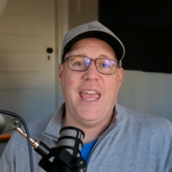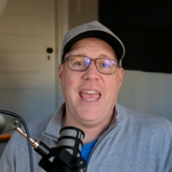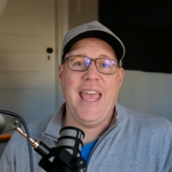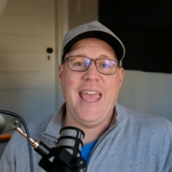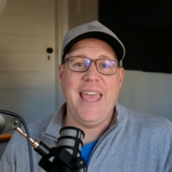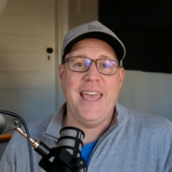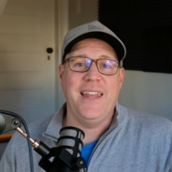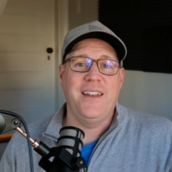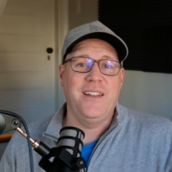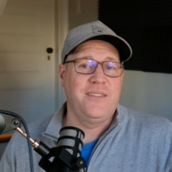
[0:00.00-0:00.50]

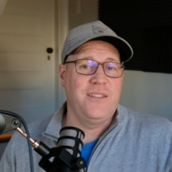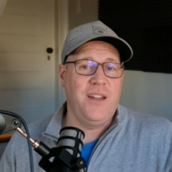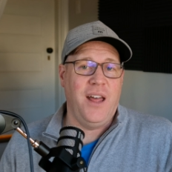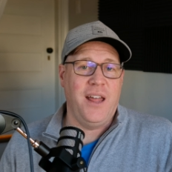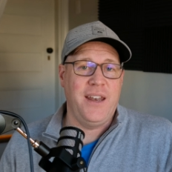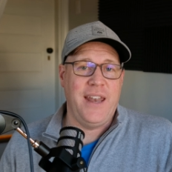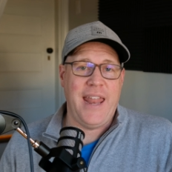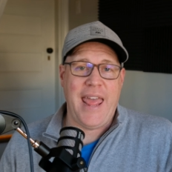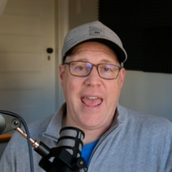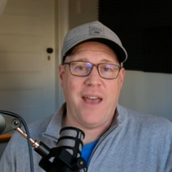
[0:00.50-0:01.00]
and it's
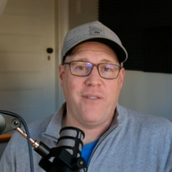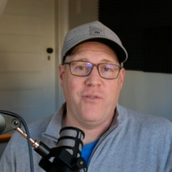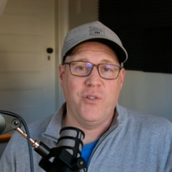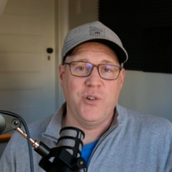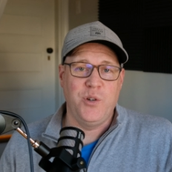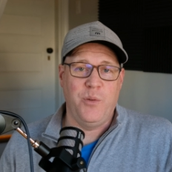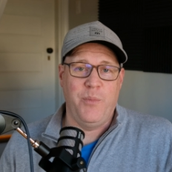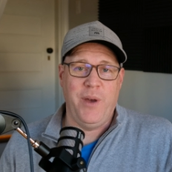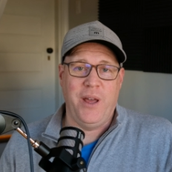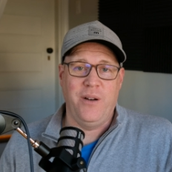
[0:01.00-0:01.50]
not an
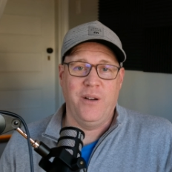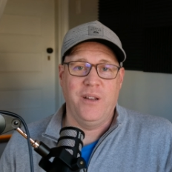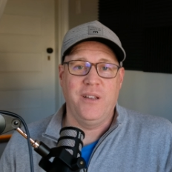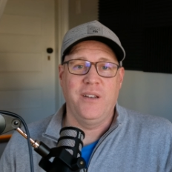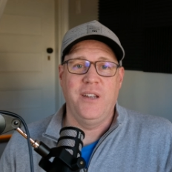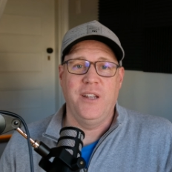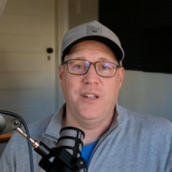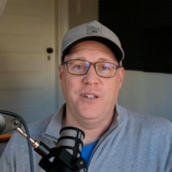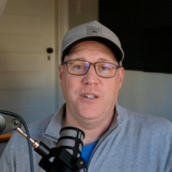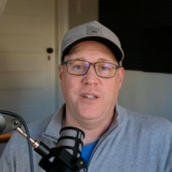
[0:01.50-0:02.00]
average or better
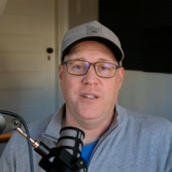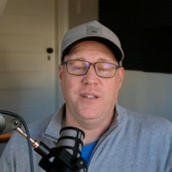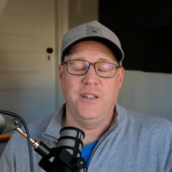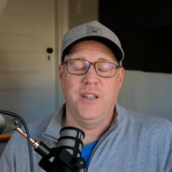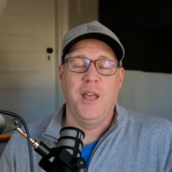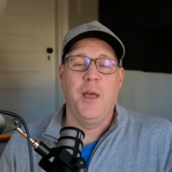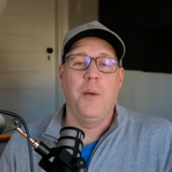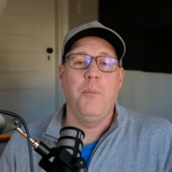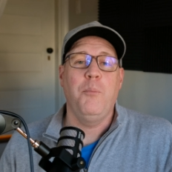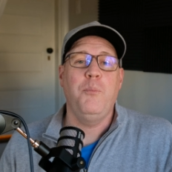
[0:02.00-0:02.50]
condition,
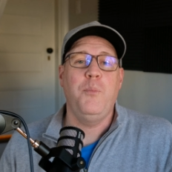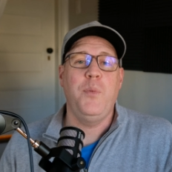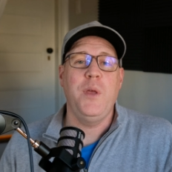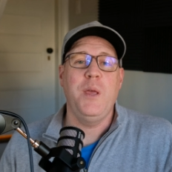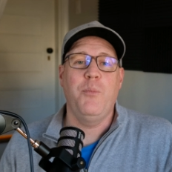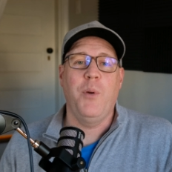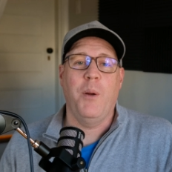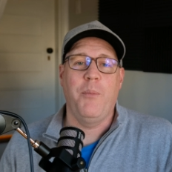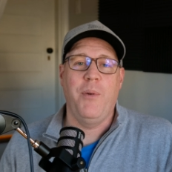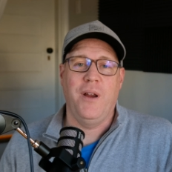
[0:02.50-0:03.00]
be
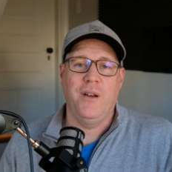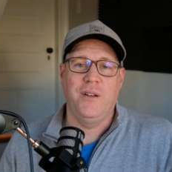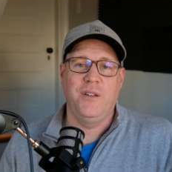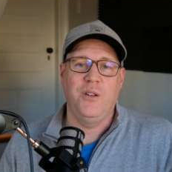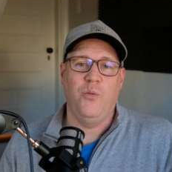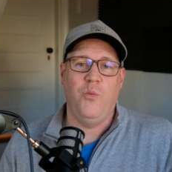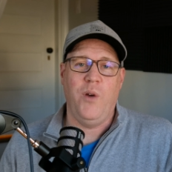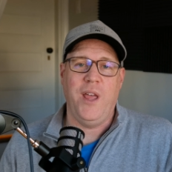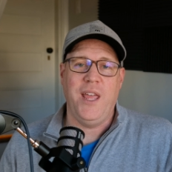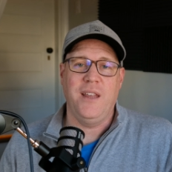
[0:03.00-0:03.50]
prepared
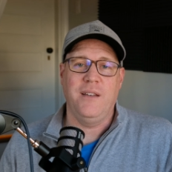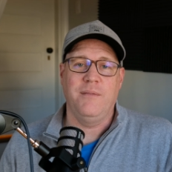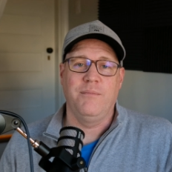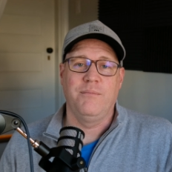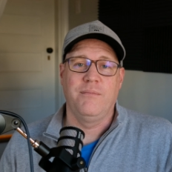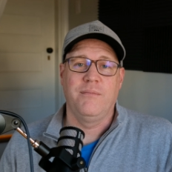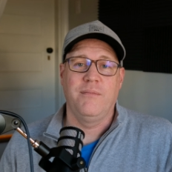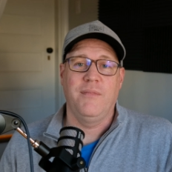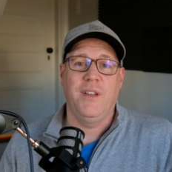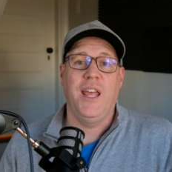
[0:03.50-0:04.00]
to wait
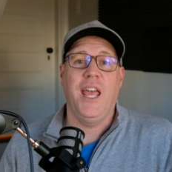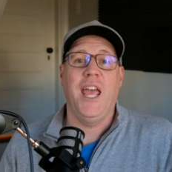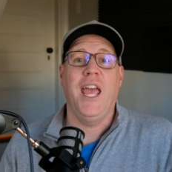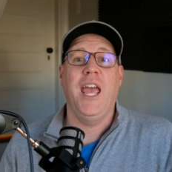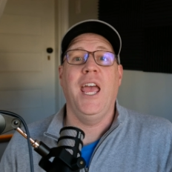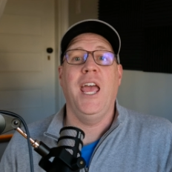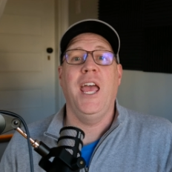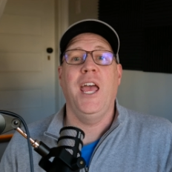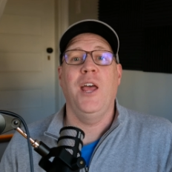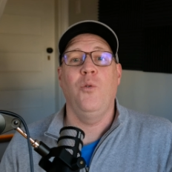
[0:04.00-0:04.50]

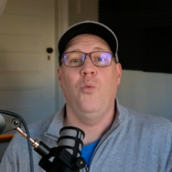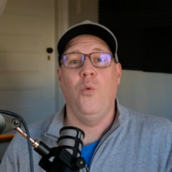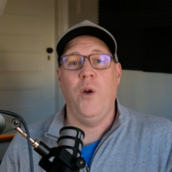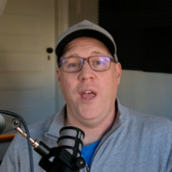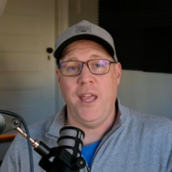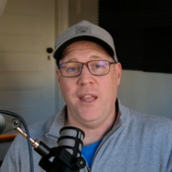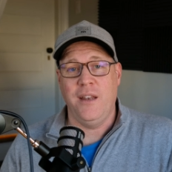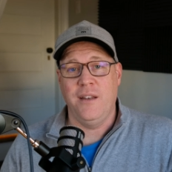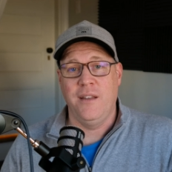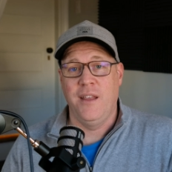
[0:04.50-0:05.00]
and
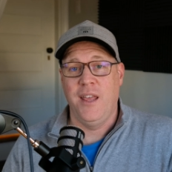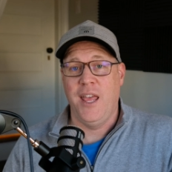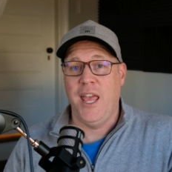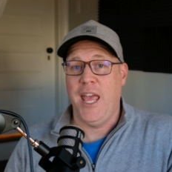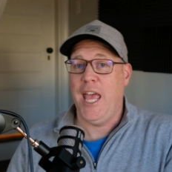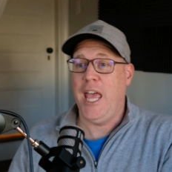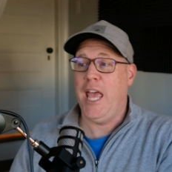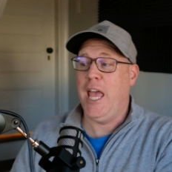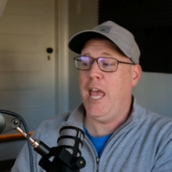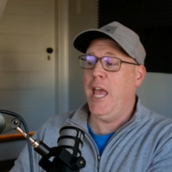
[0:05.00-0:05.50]
wait
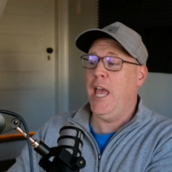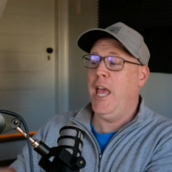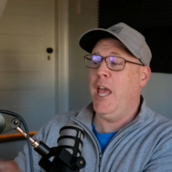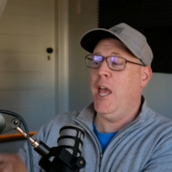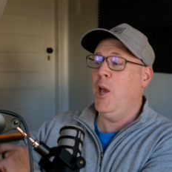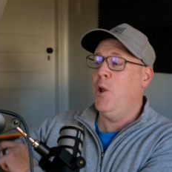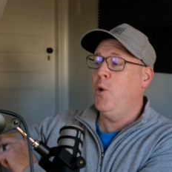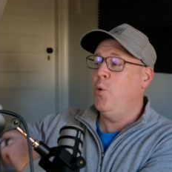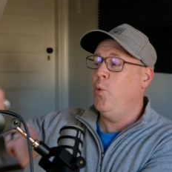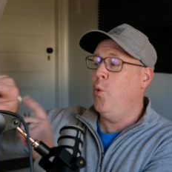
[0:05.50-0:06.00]

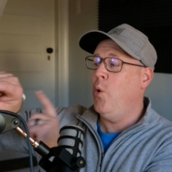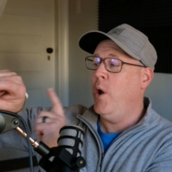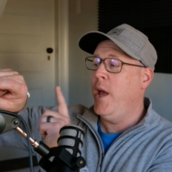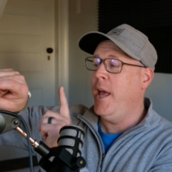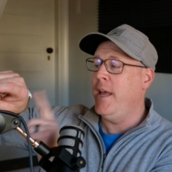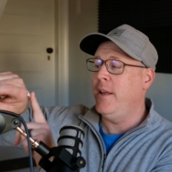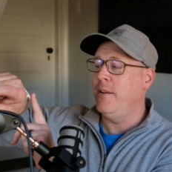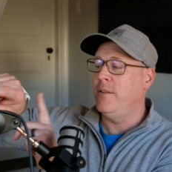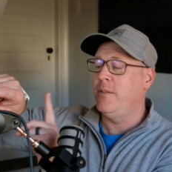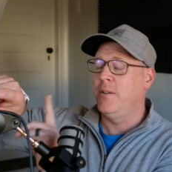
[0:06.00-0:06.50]
and
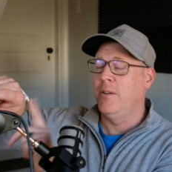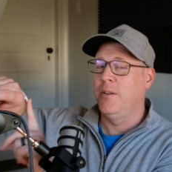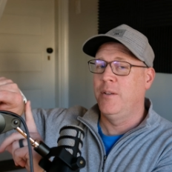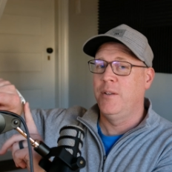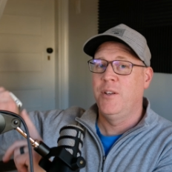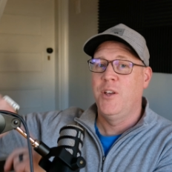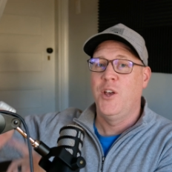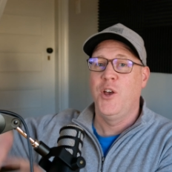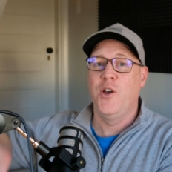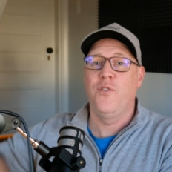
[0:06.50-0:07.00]
wait
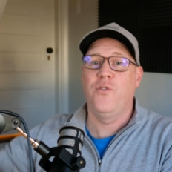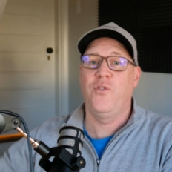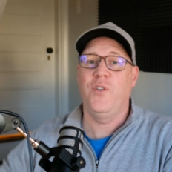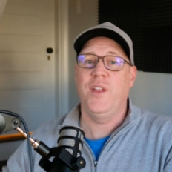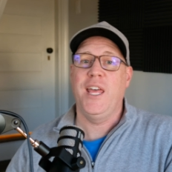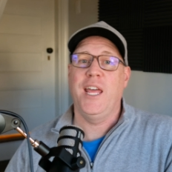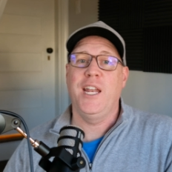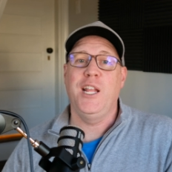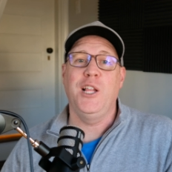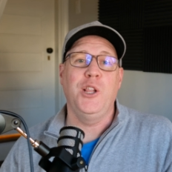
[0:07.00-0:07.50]
for
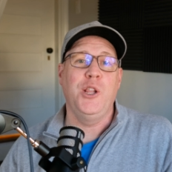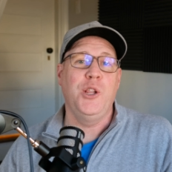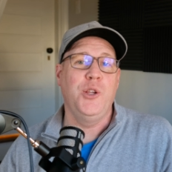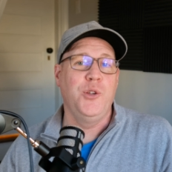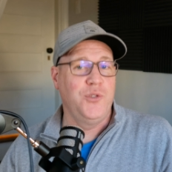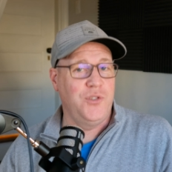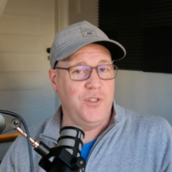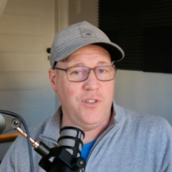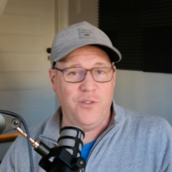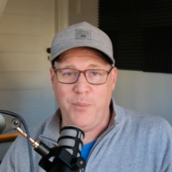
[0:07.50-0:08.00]
that
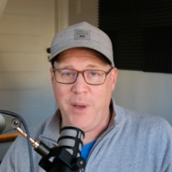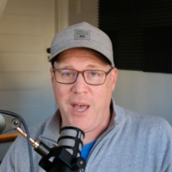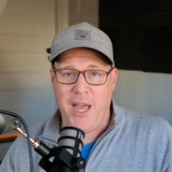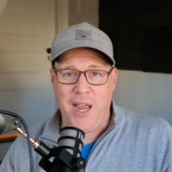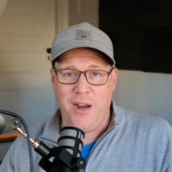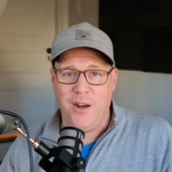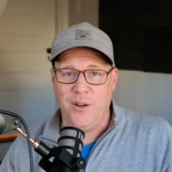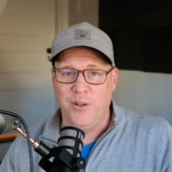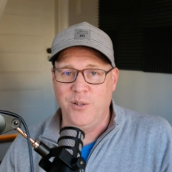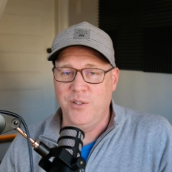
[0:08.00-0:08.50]
elusive
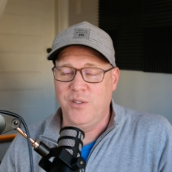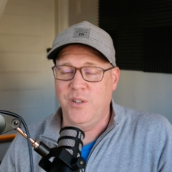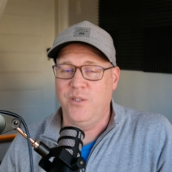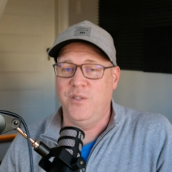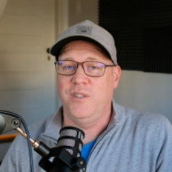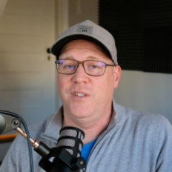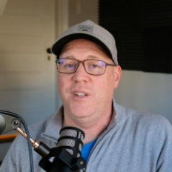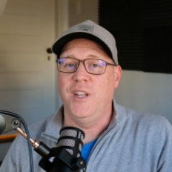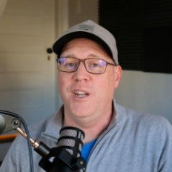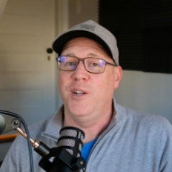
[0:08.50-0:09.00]
buyer who is
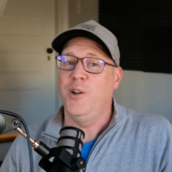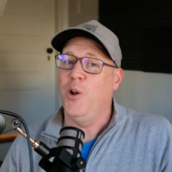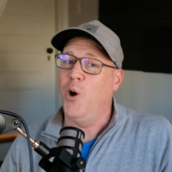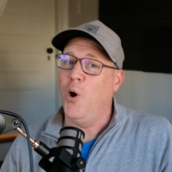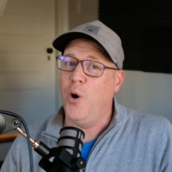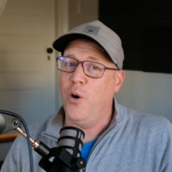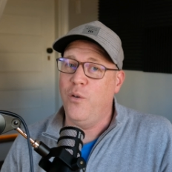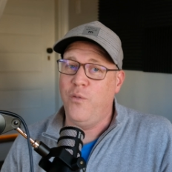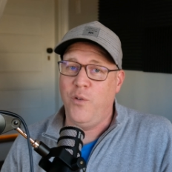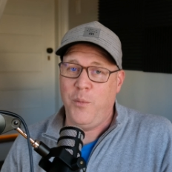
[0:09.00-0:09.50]
interested in
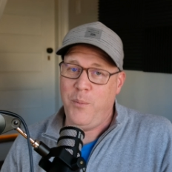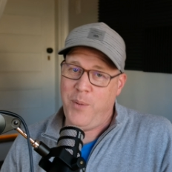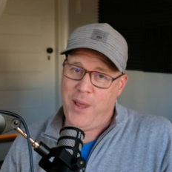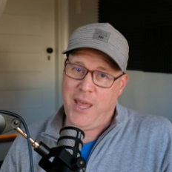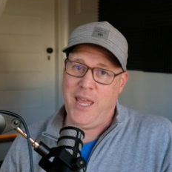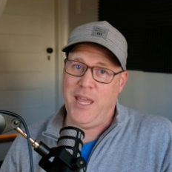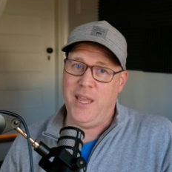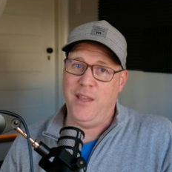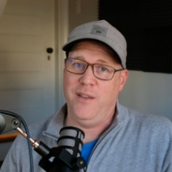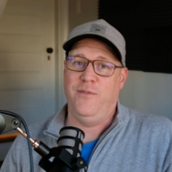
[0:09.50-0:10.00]

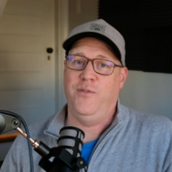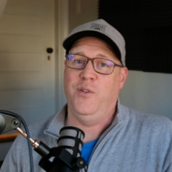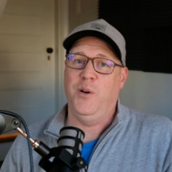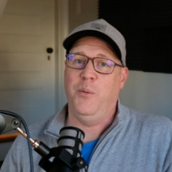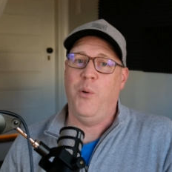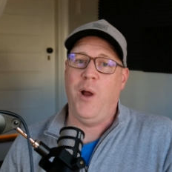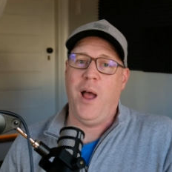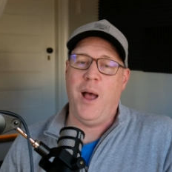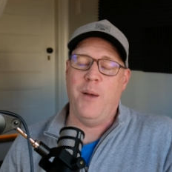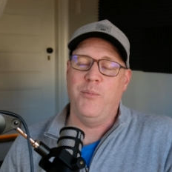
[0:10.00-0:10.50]
overpaying for a
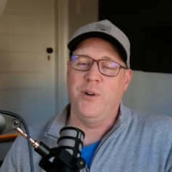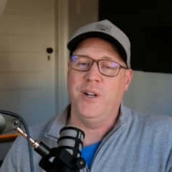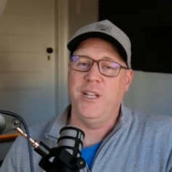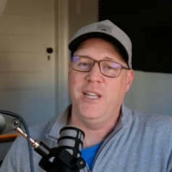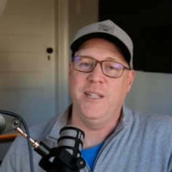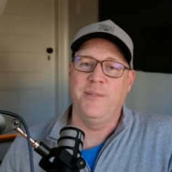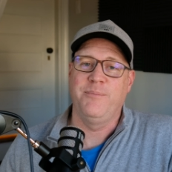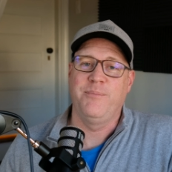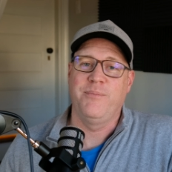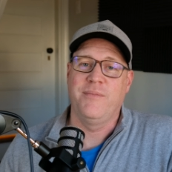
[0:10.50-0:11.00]

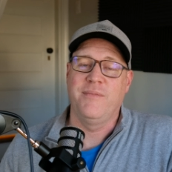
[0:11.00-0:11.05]
property.